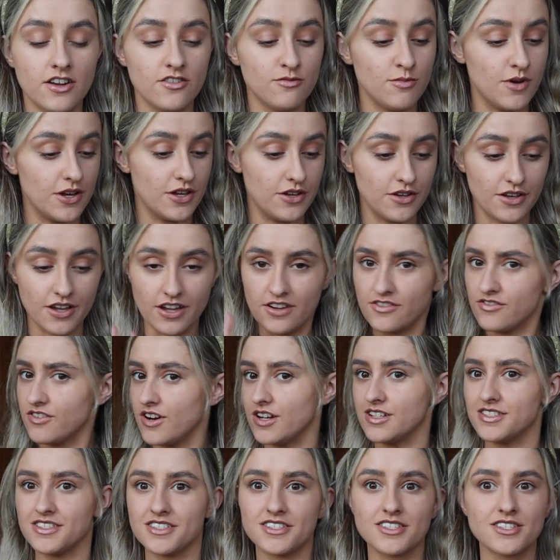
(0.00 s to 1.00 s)
of my UK
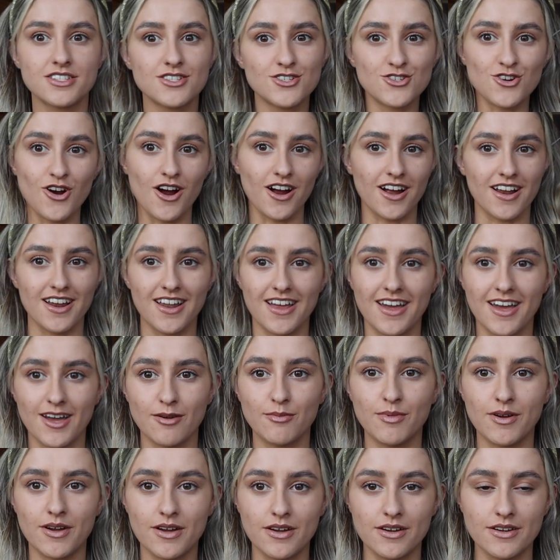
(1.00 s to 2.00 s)
friends struggling
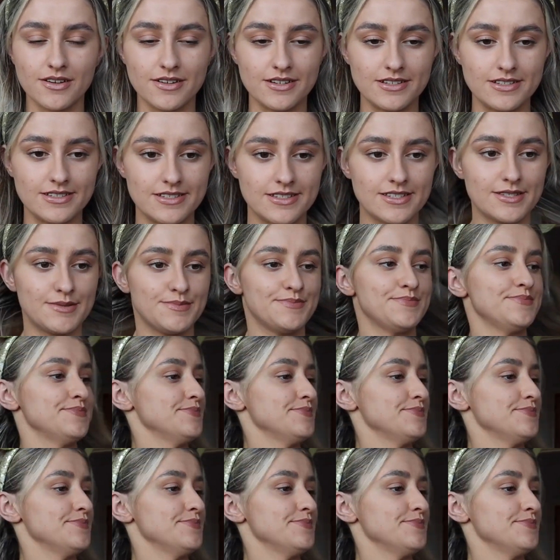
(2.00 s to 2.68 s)
because